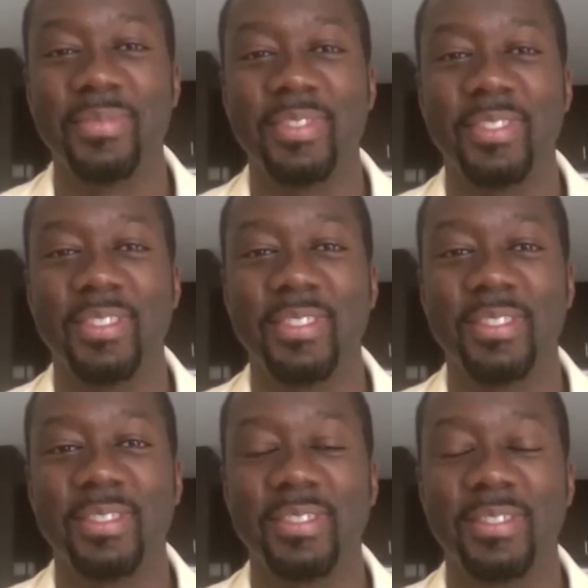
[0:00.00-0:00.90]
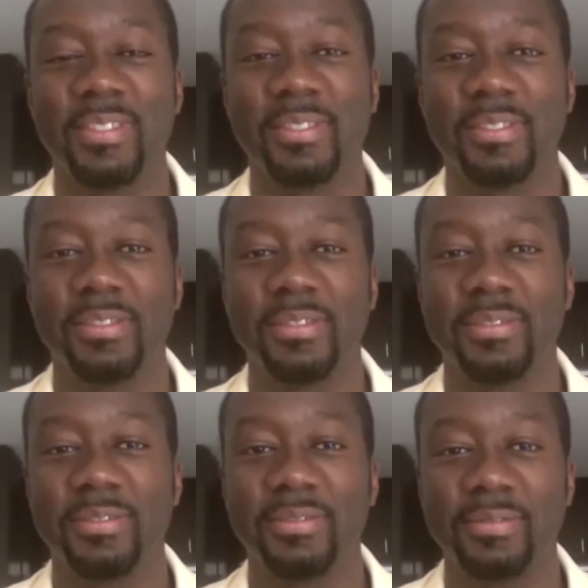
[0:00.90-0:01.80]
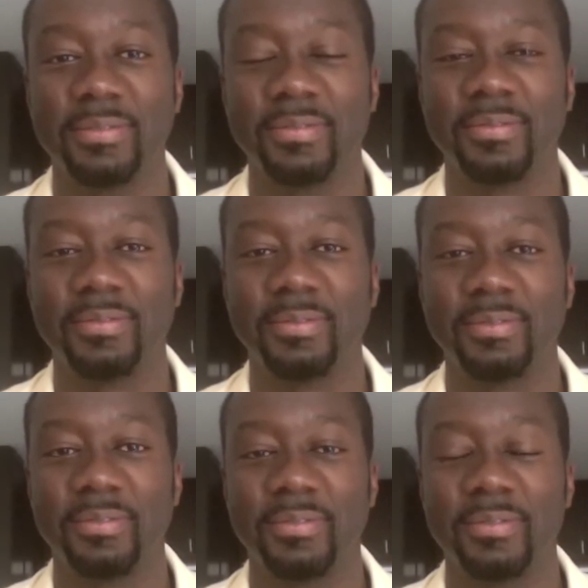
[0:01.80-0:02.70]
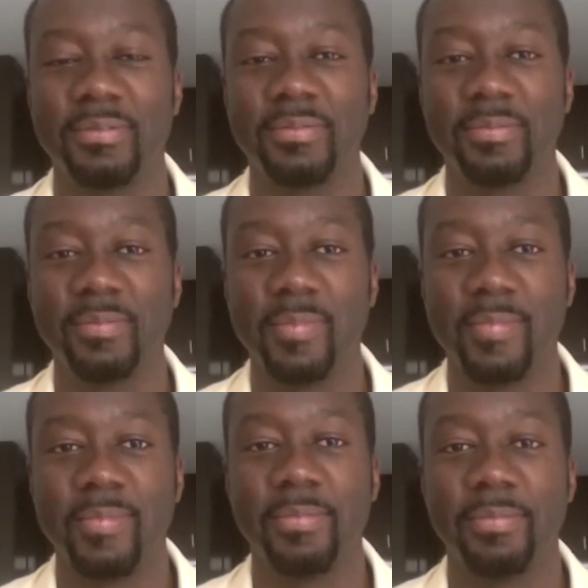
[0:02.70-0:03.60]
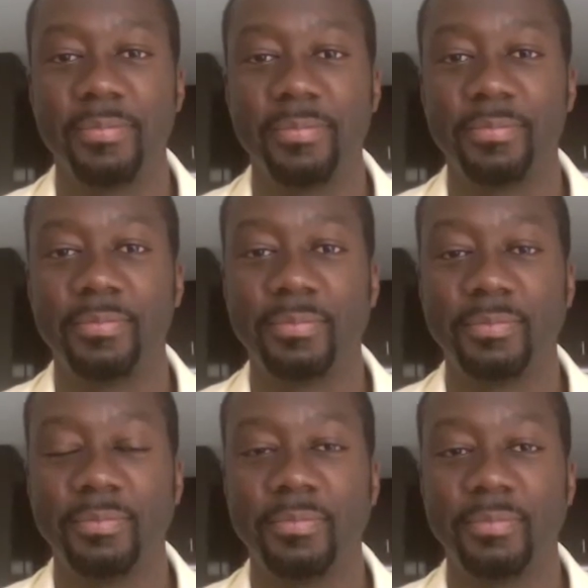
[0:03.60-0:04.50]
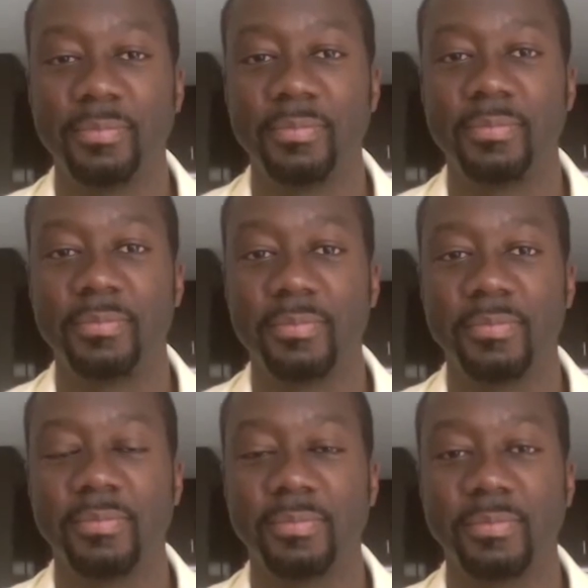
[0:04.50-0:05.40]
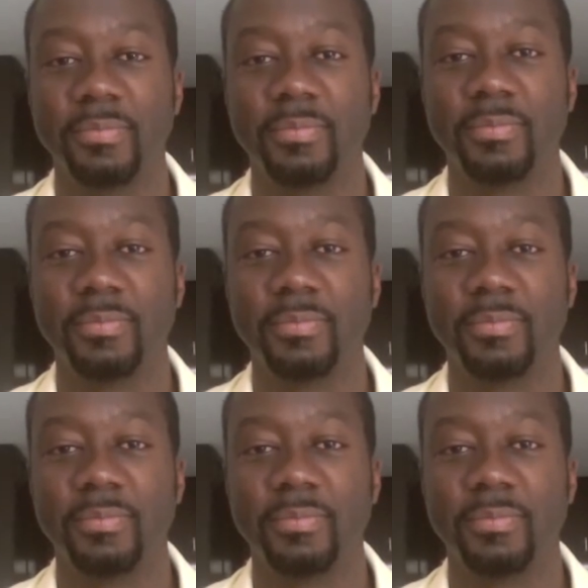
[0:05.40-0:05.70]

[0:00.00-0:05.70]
(not speaking)